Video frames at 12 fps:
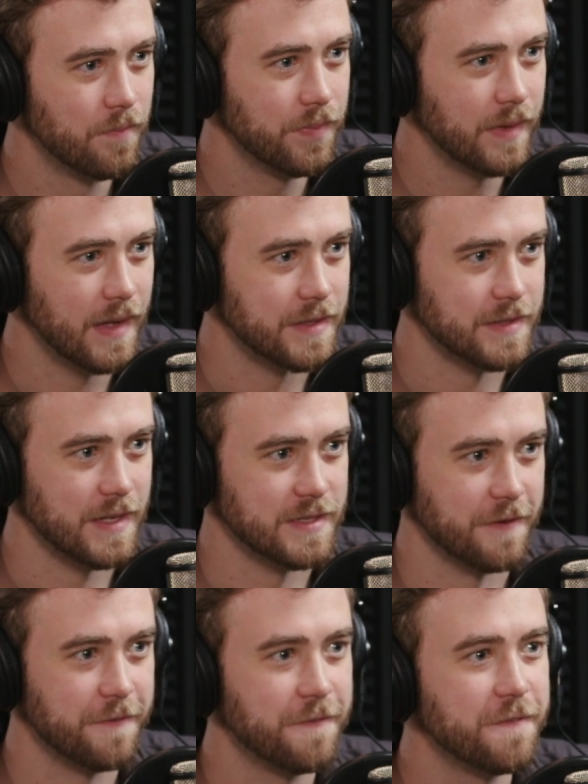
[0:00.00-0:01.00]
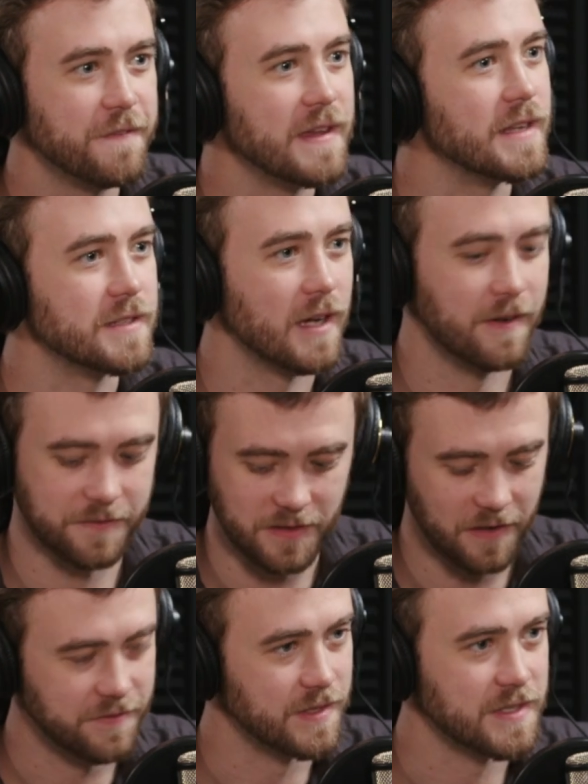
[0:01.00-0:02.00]
is a feat
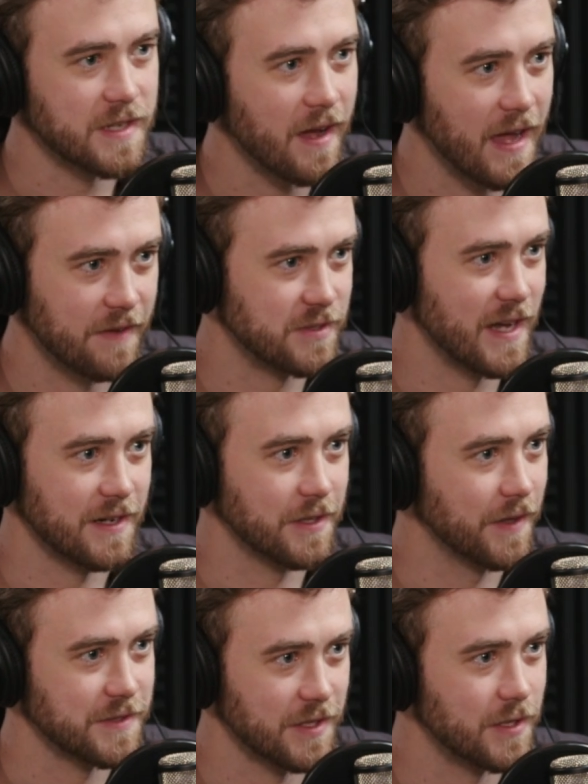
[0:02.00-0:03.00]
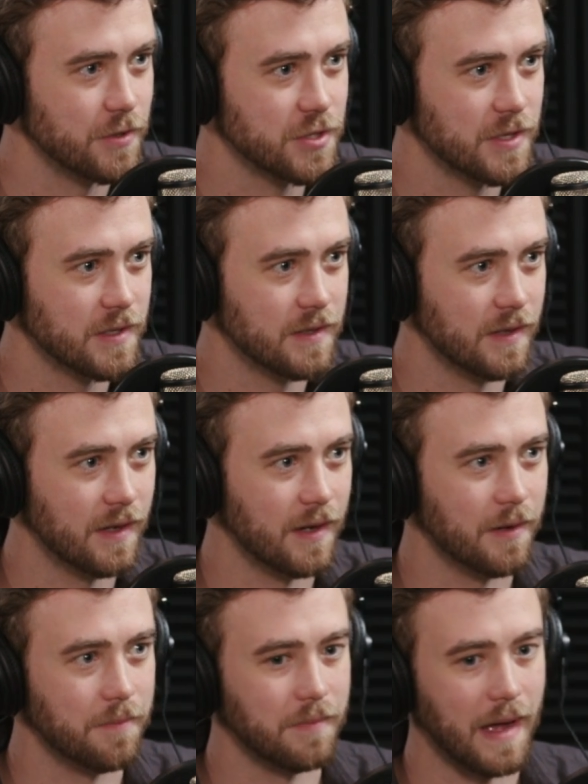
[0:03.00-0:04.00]
of design, of technical execution.
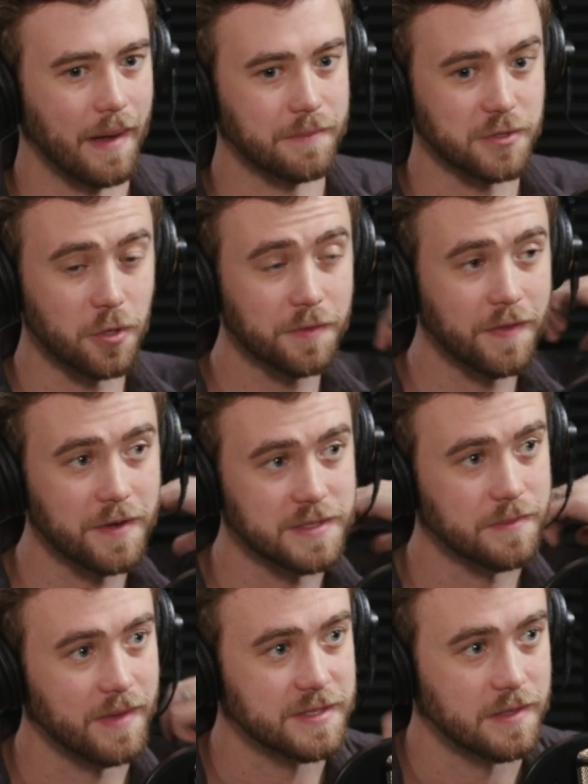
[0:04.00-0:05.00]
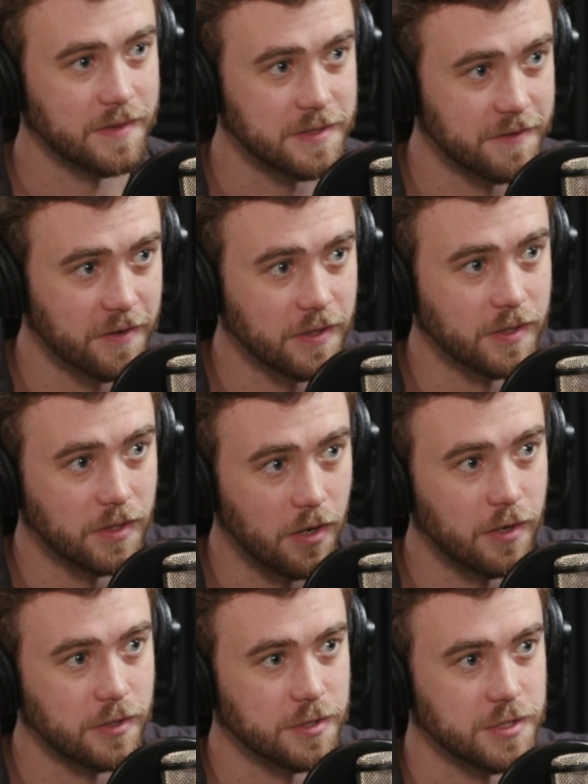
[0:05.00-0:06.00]
I'm told that there's a very
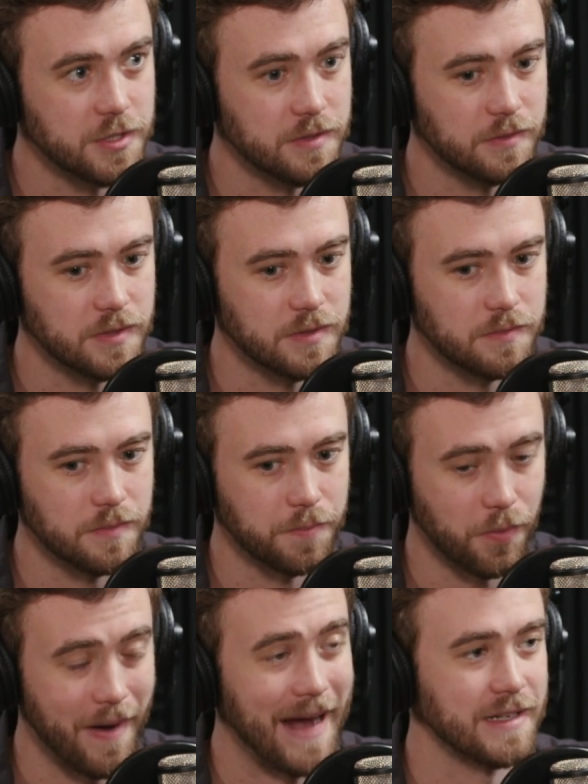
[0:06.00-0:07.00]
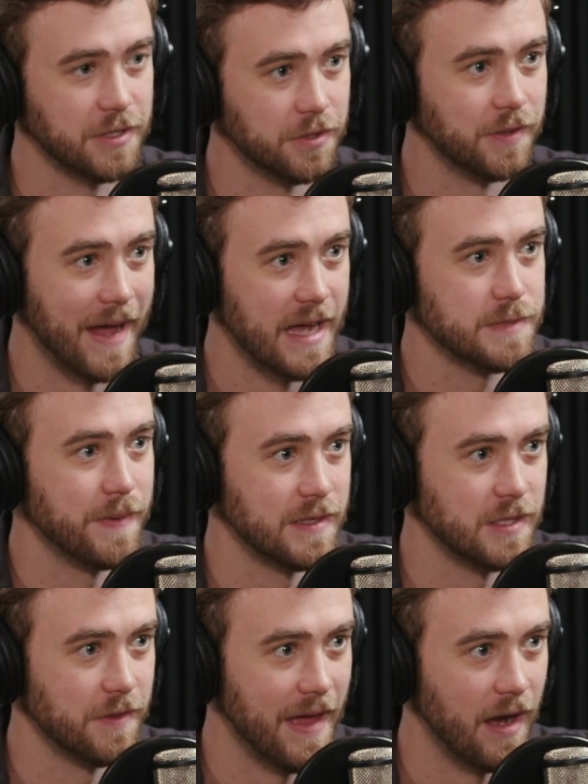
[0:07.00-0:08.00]
large practical
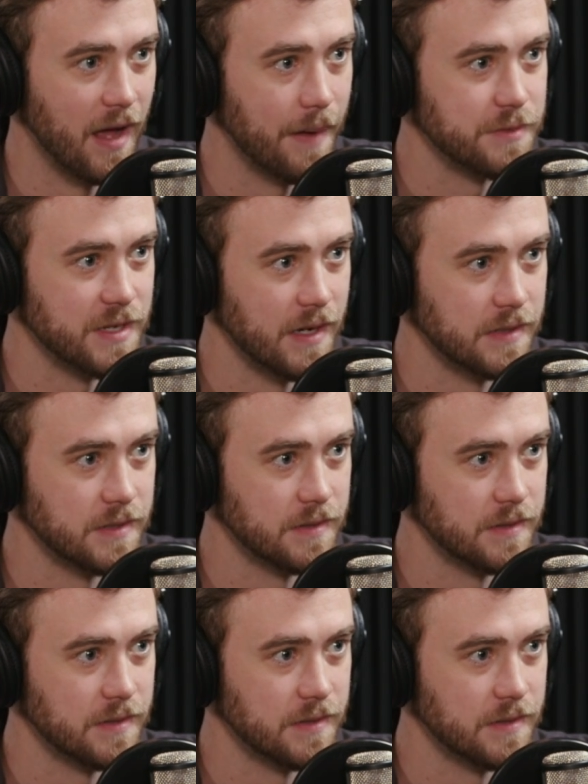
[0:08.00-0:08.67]
aspect to that object